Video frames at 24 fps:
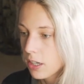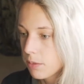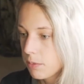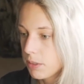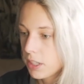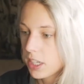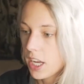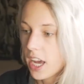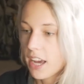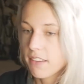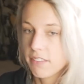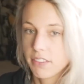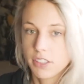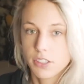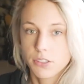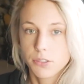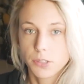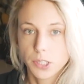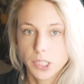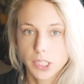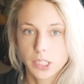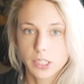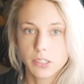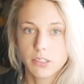I'm gonna have the
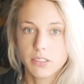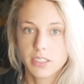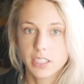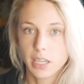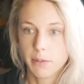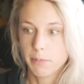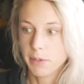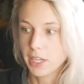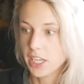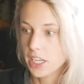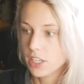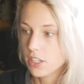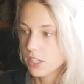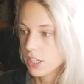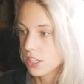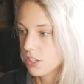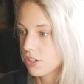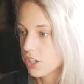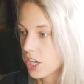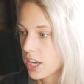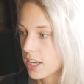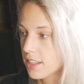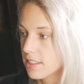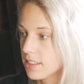door closed on me, to
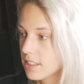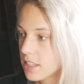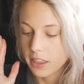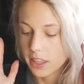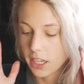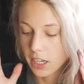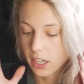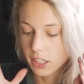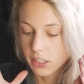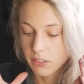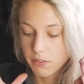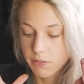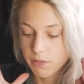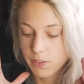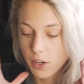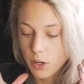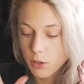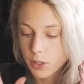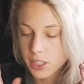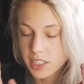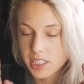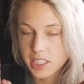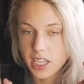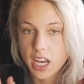just they're
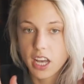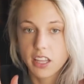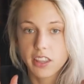focused